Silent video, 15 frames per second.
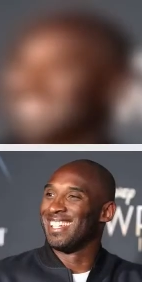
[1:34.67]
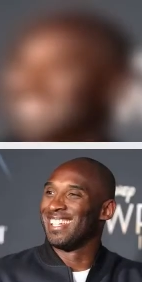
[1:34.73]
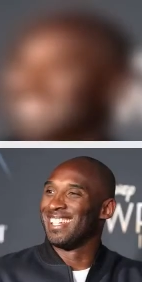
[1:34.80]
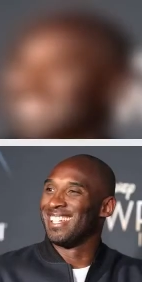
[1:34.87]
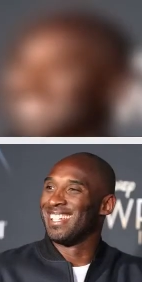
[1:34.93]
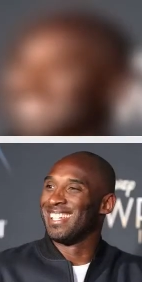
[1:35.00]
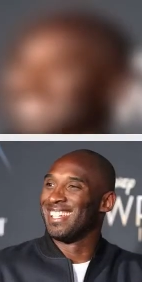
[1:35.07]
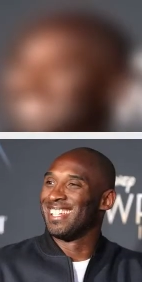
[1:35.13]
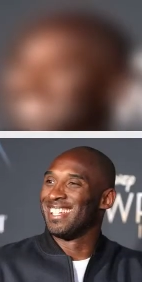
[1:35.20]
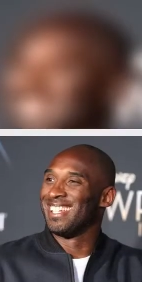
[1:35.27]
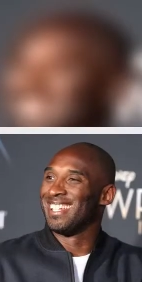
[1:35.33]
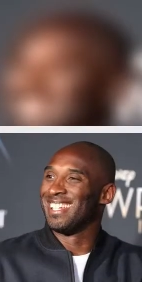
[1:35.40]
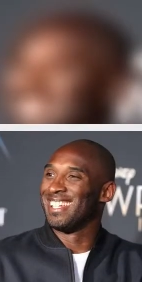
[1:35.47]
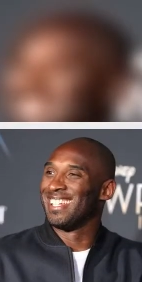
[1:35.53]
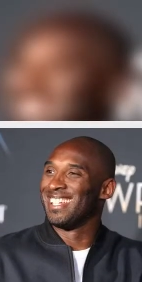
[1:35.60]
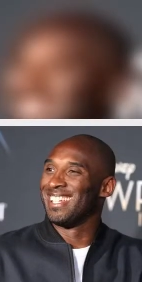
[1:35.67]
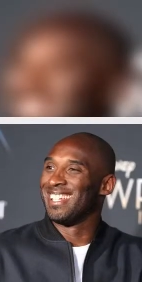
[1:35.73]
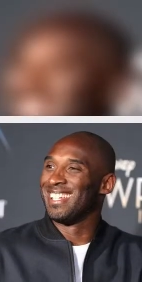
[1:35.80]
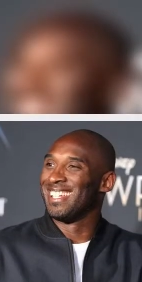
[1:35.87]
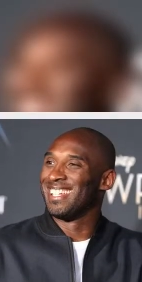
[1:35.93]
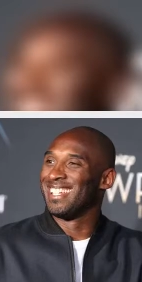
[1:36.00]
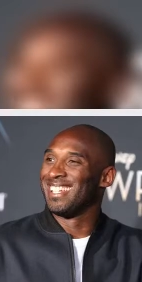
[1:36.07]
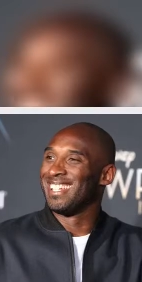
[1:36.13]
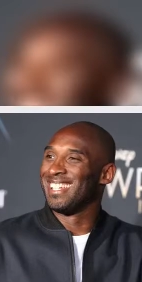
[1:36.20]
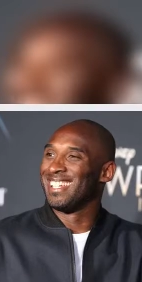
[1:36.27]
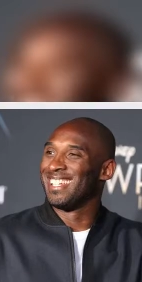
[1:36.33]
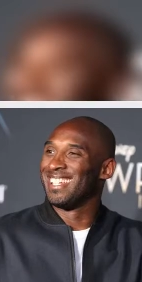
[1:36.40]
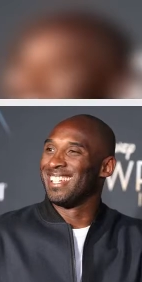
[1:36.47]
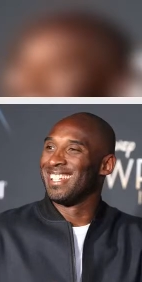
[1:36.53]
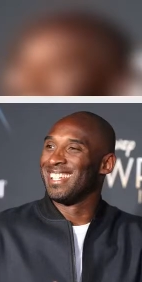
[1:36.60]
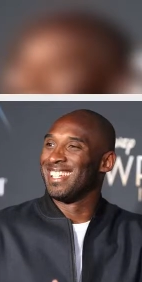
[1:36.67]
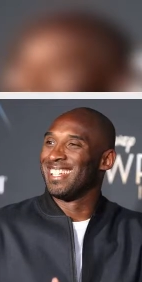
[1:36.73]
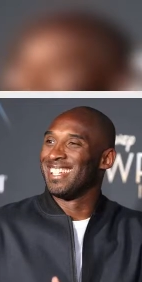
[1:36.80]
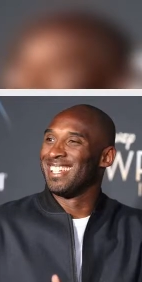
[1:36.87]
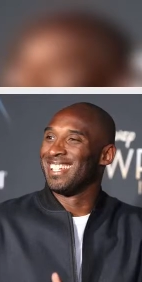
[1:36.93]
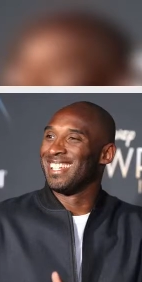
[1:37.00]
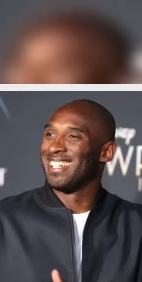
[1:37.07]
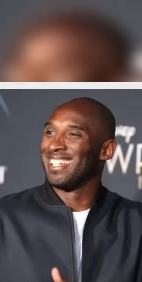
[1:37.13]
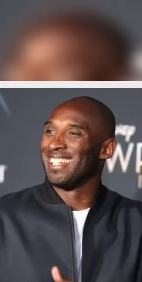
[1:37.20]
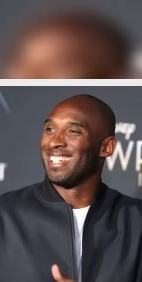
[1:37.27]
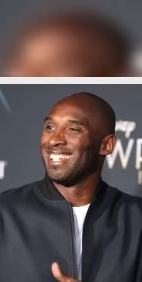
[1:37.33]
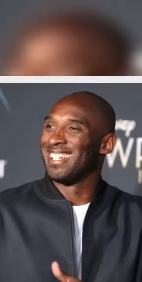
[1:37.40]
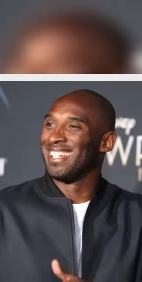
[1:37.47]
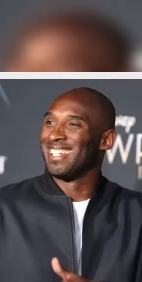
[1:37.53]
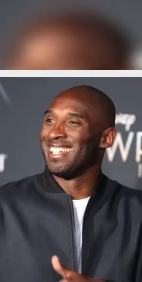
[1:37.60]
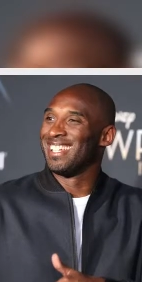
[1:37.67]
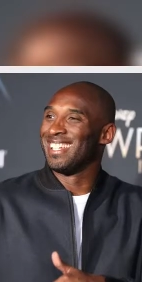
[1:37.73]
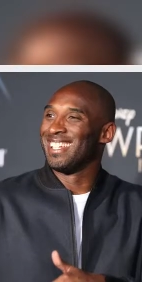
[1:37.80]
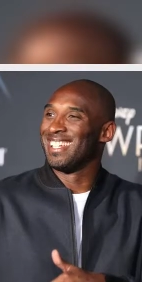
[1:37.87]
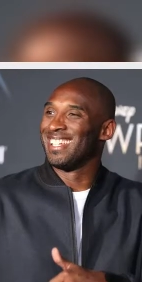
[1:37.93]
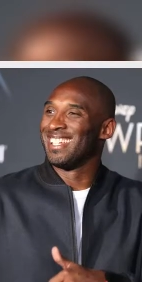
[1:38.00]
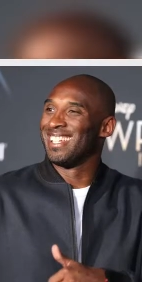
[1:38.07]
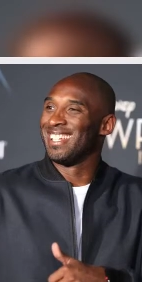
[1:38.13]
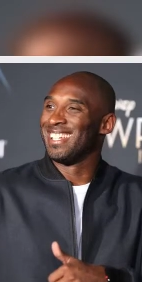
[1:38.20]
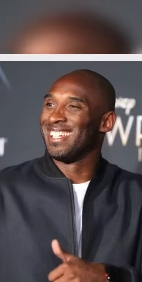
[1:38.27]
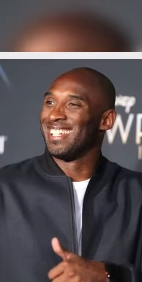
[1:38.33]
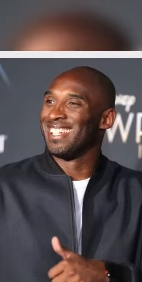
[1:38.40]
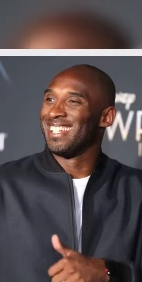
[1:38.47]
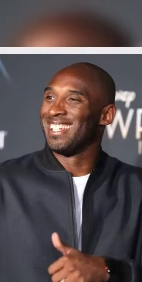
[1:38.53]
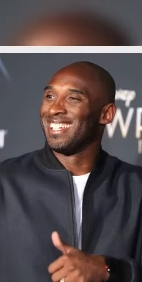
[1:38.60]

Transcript: (no one is talking)